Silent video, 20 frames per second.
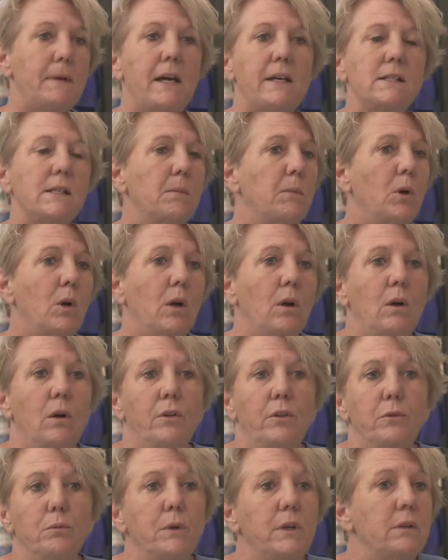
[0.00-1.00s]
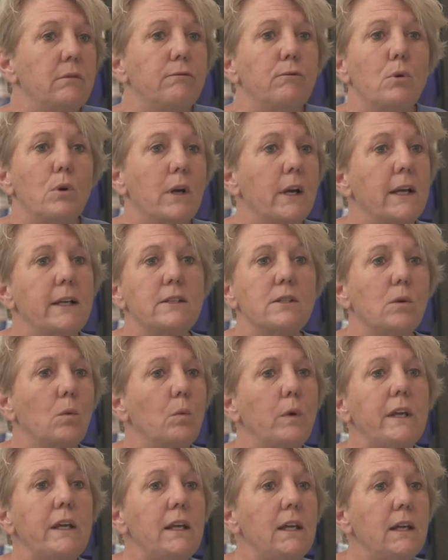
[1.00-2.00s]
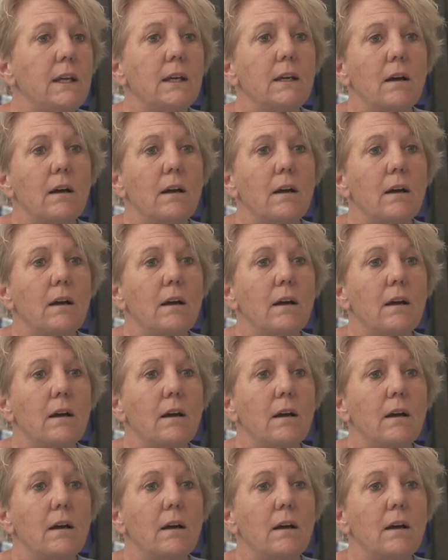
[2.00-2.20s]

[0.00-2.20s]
basketball three to four nights a week,